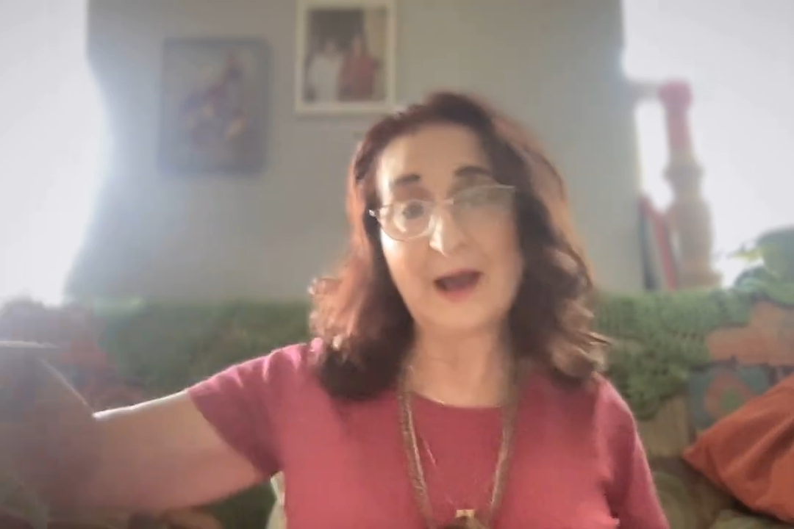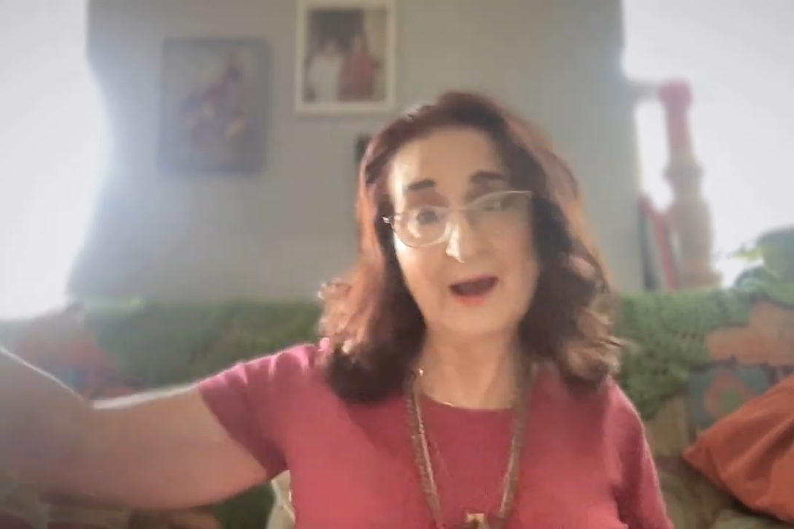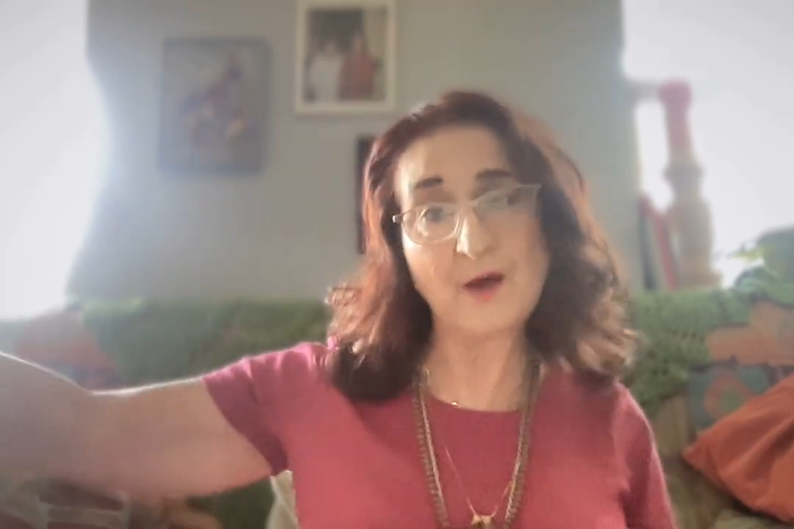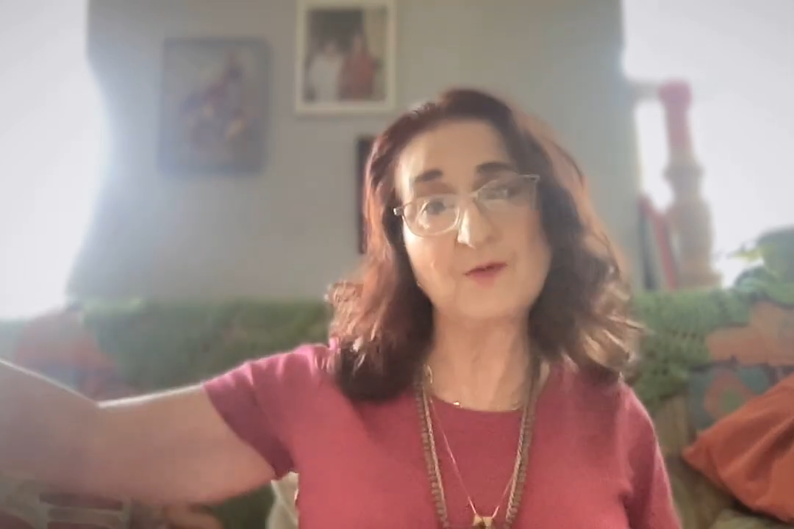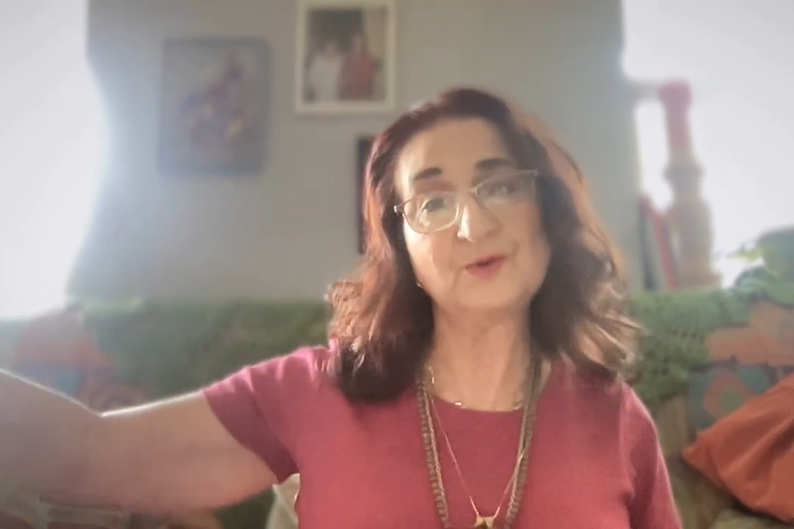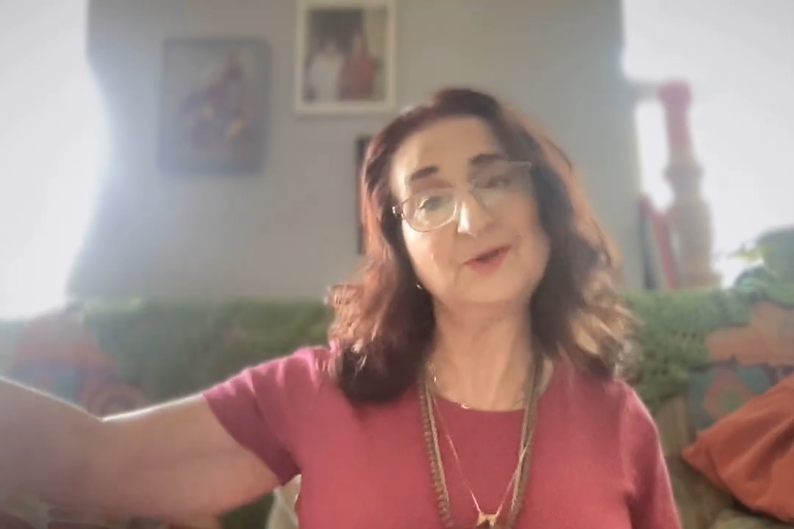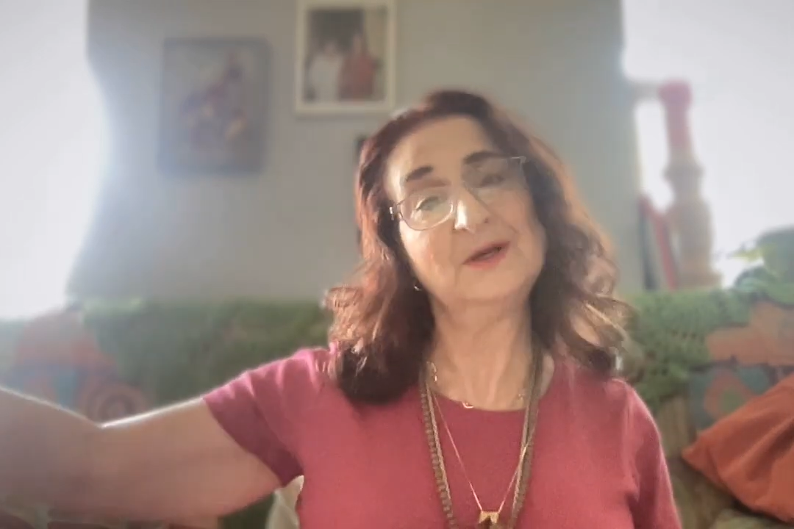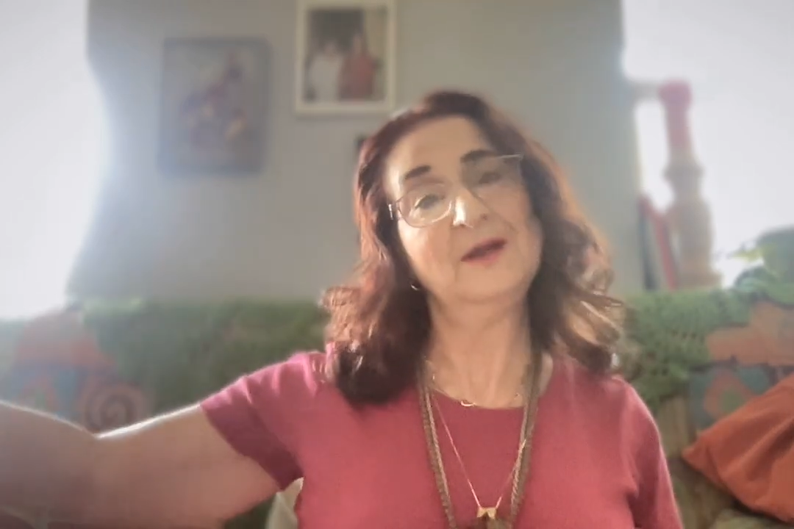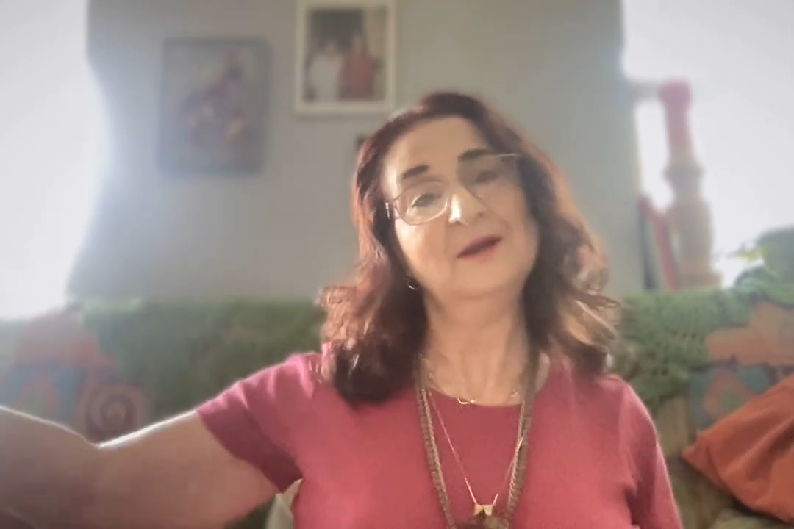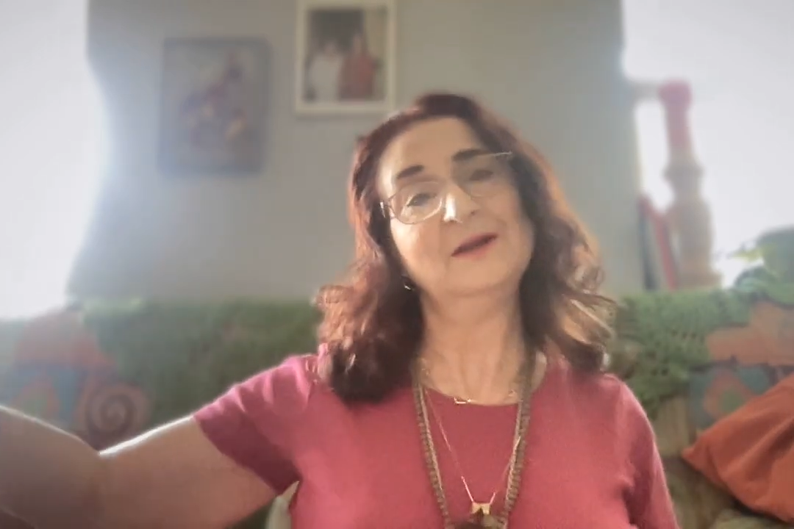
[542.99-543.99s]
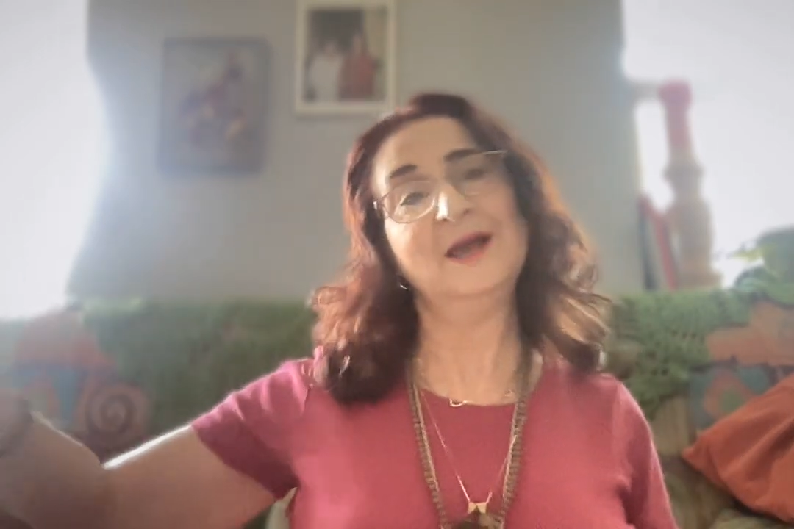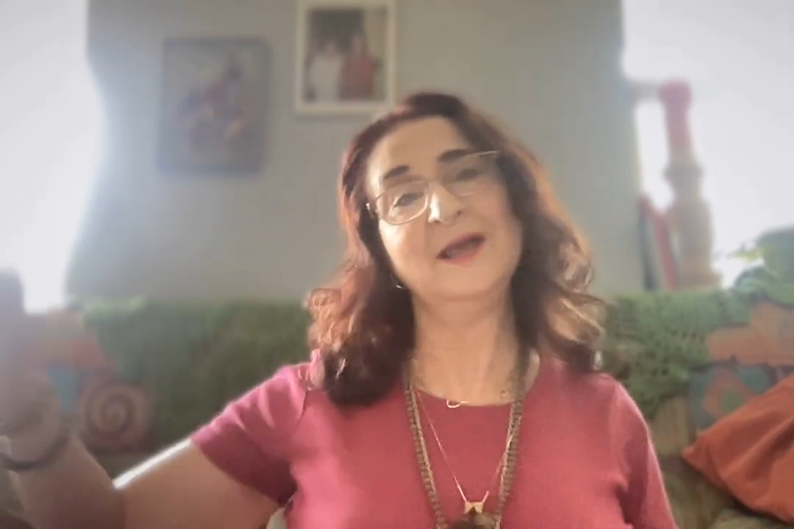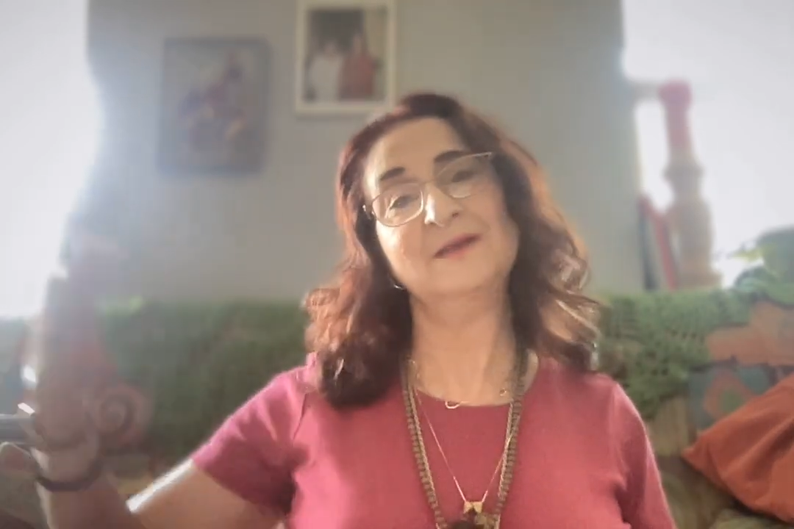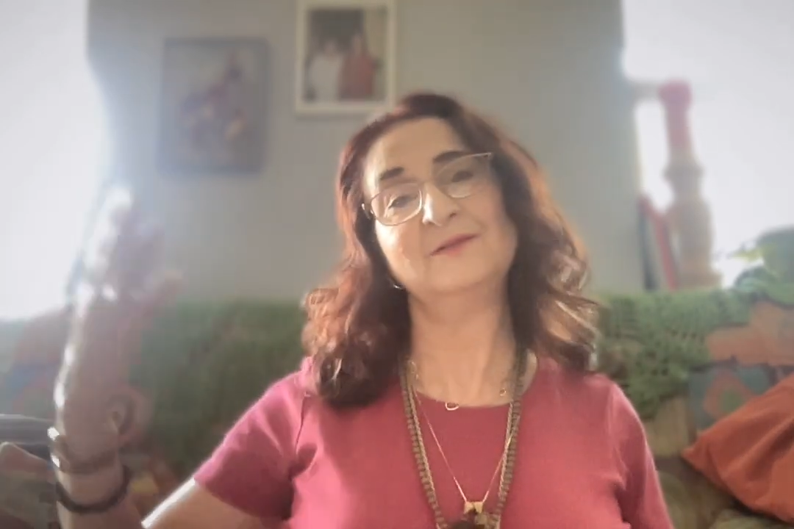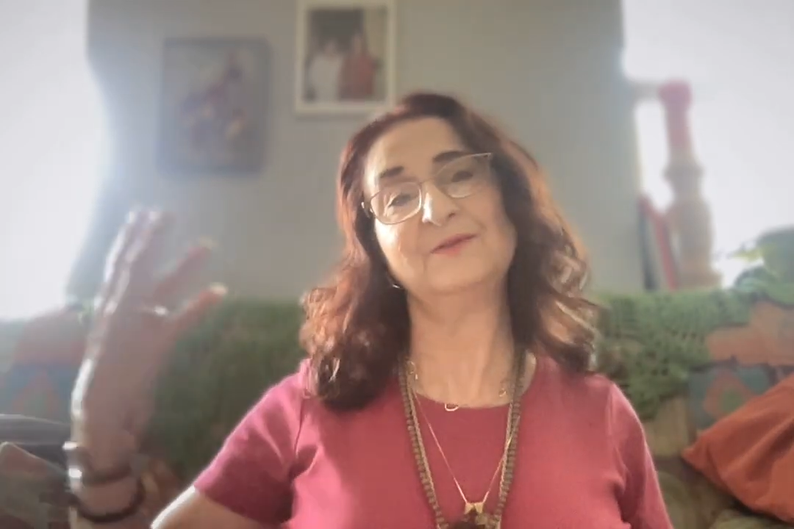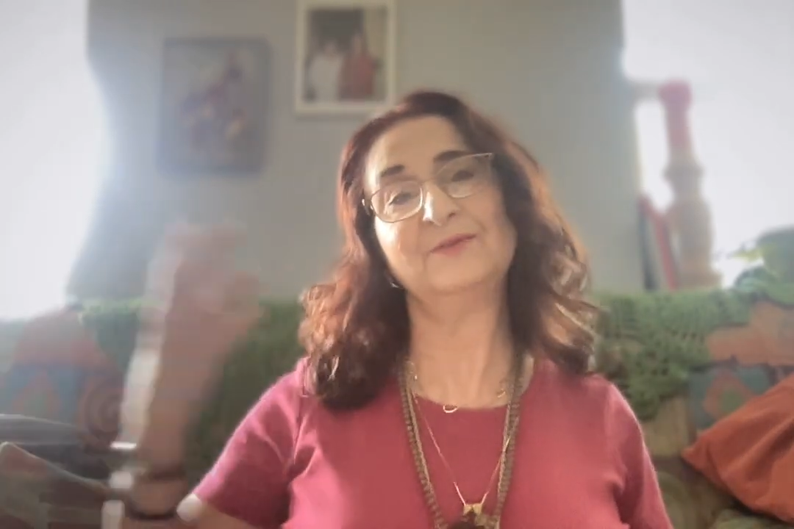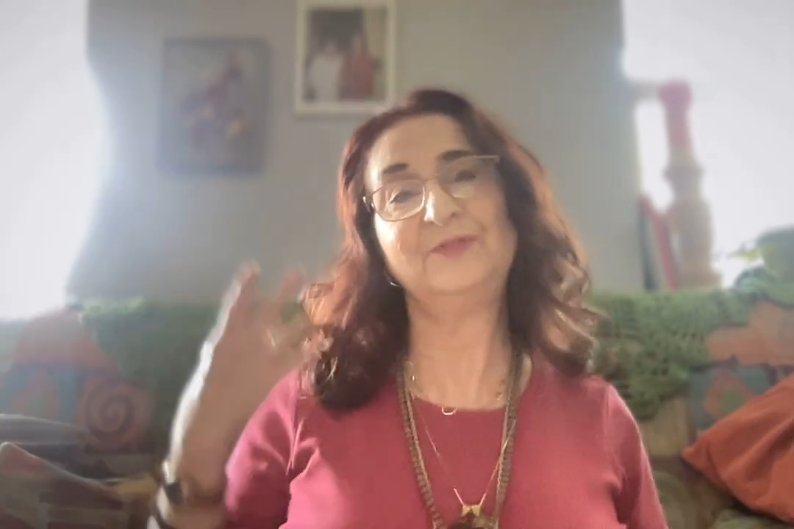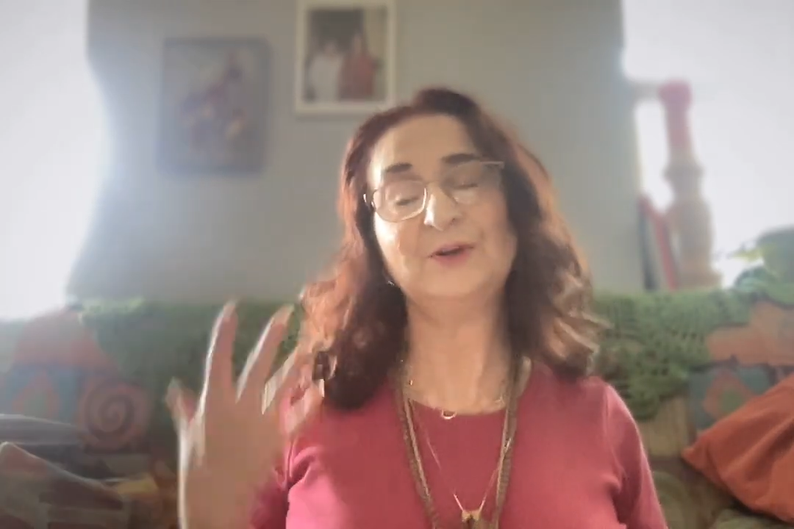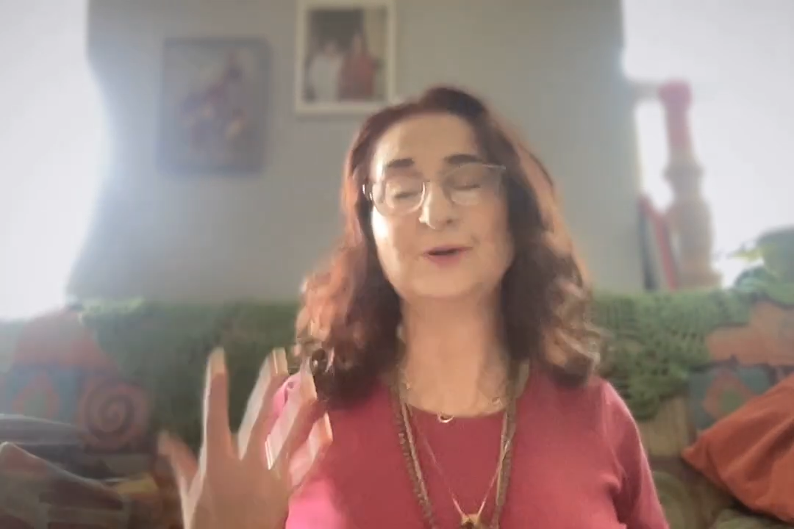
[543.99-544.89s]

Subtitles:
out and feel